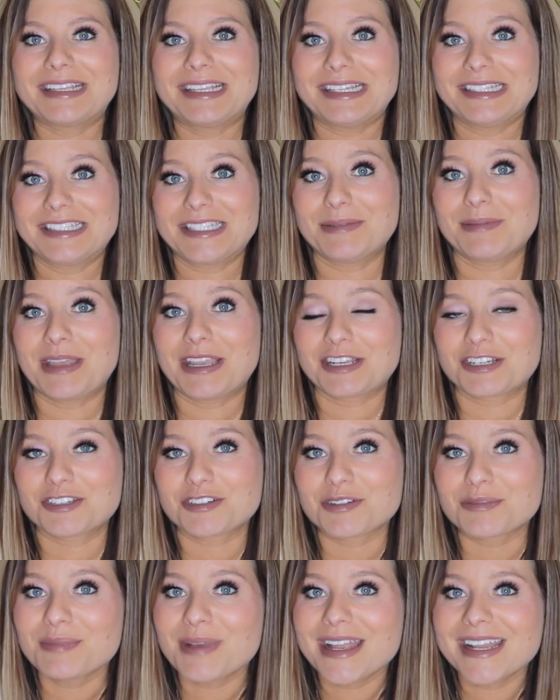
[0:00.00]
get some
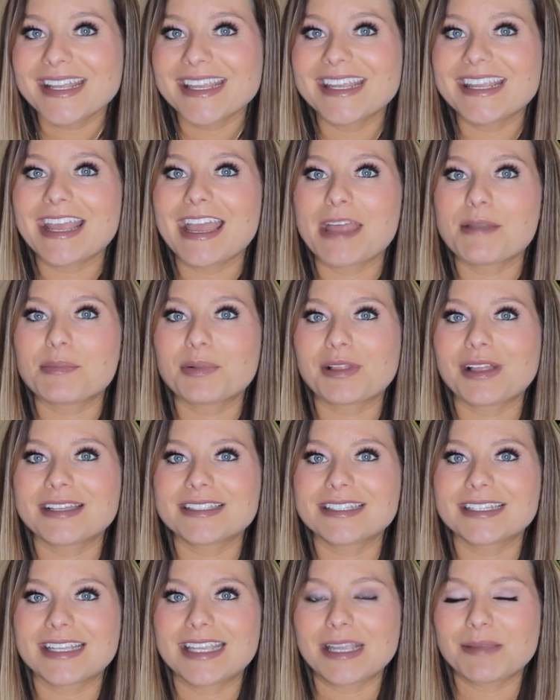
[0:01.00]
extra money, and
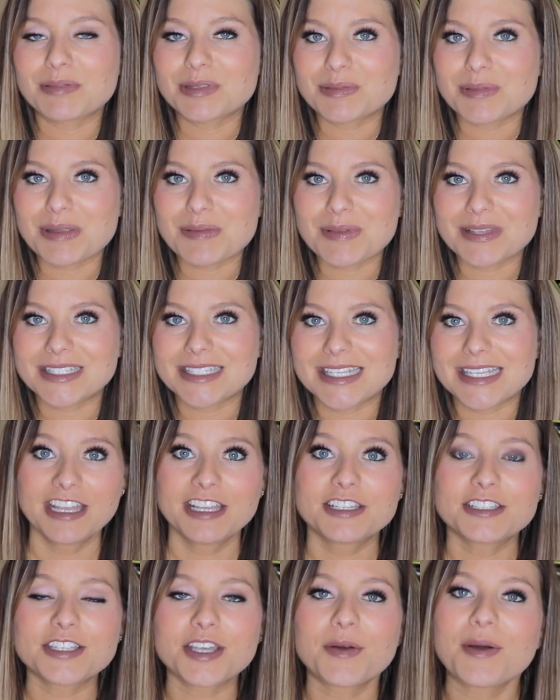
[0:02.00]
plus it keeps me busy.
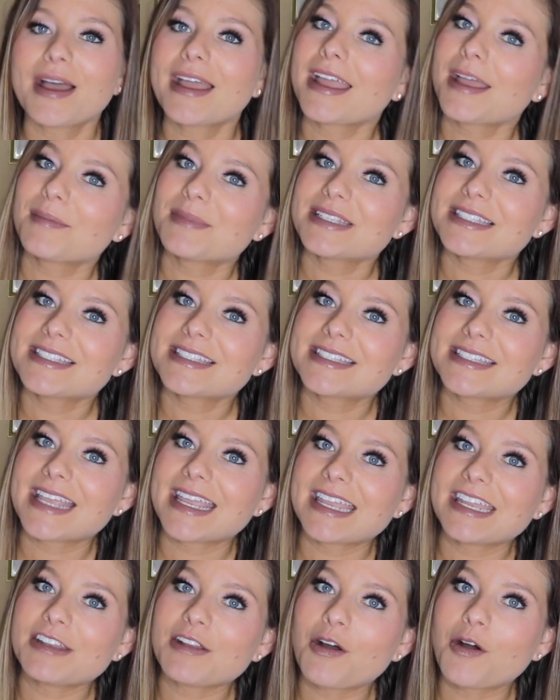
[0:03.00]
So I am a
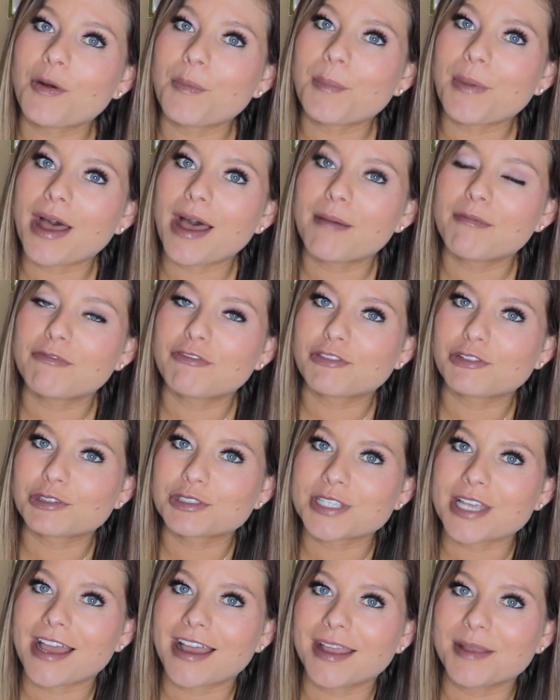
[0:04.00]
stay-at-home mom
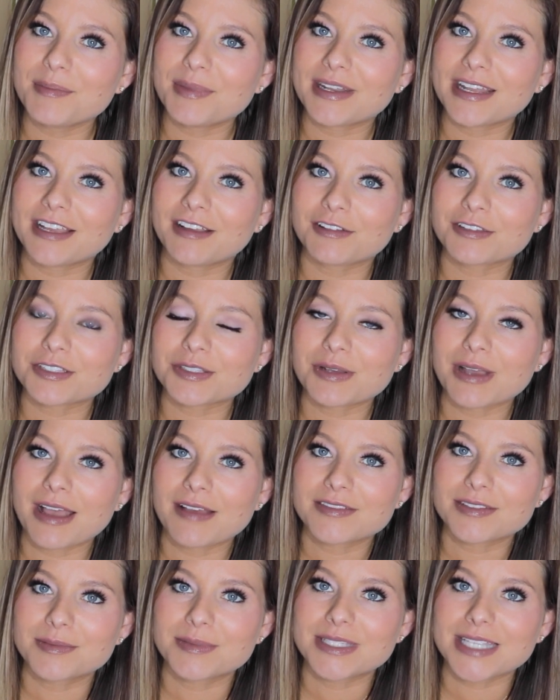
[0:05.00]
full-time, but I also
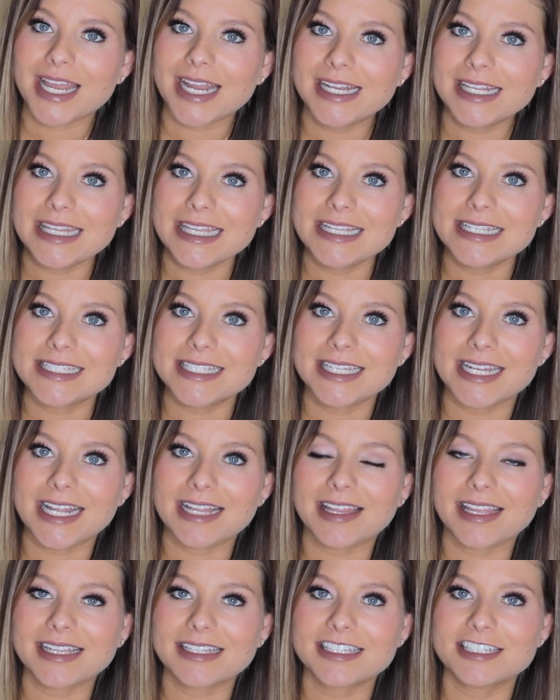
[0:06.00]
have some side things that
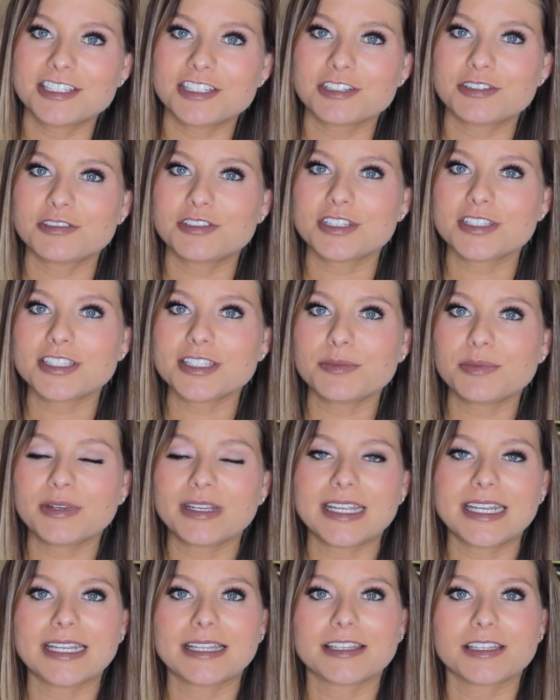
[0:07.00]
I like to do just to
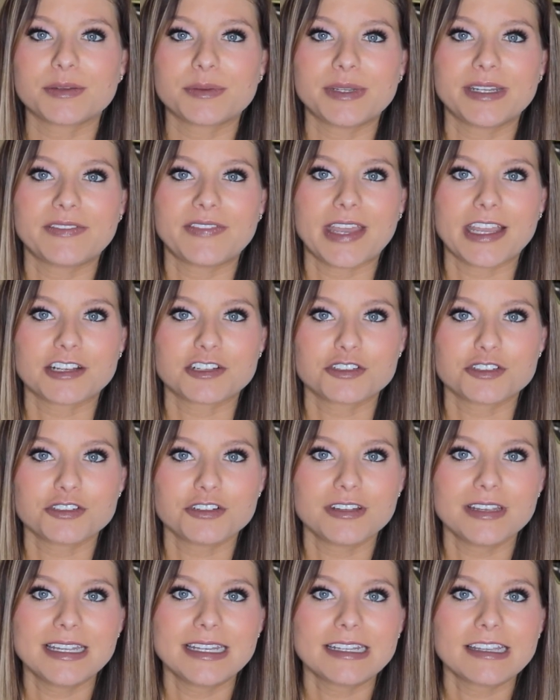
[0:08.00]
bring in a little bit of
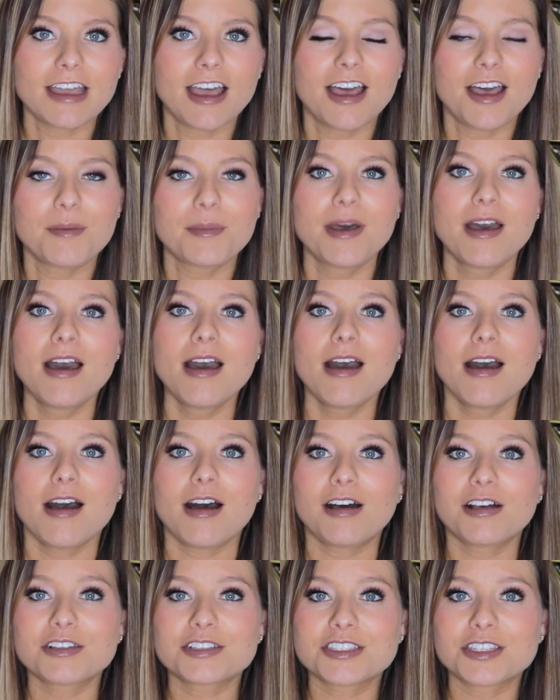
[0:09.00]
extra income.
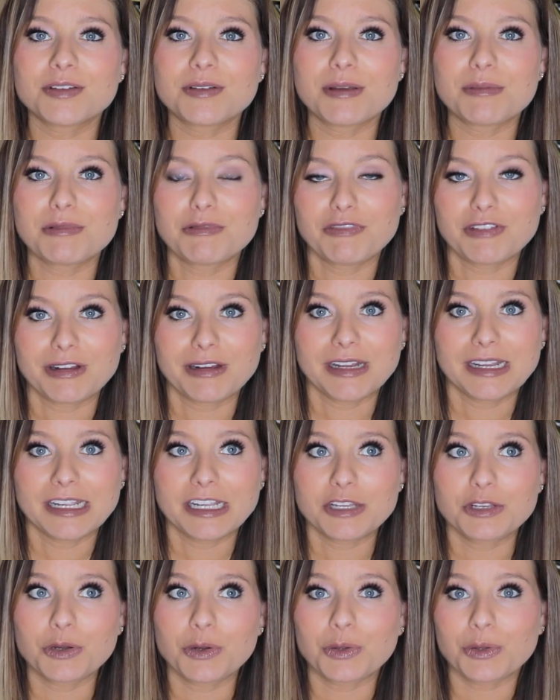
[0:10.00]
Also, I'm a
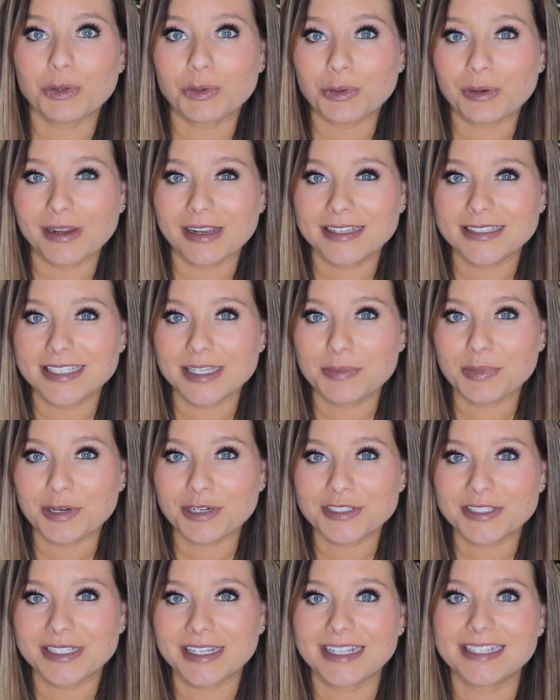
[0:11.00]
very goal-oriented
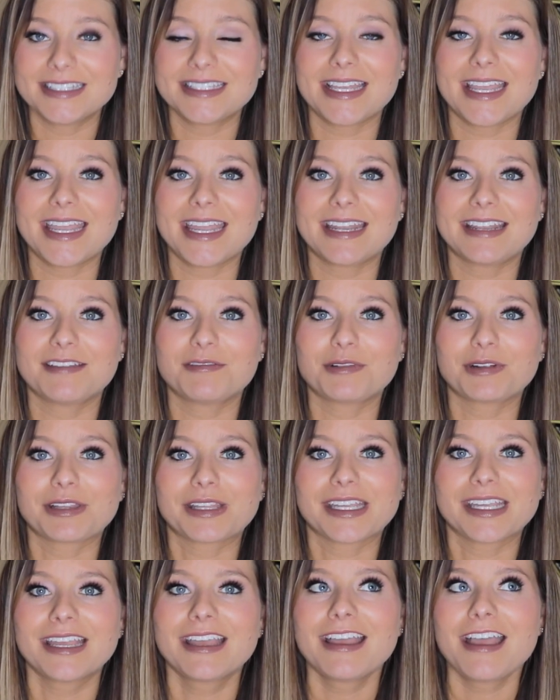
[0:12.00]
person, I'd say, and it
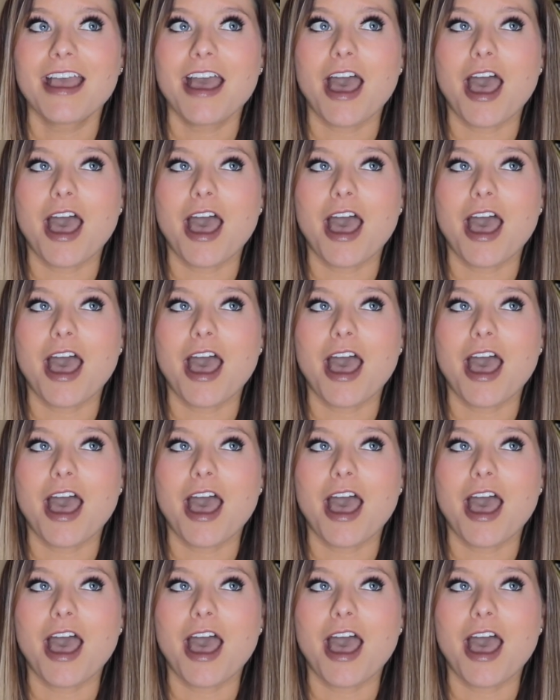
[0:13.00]
really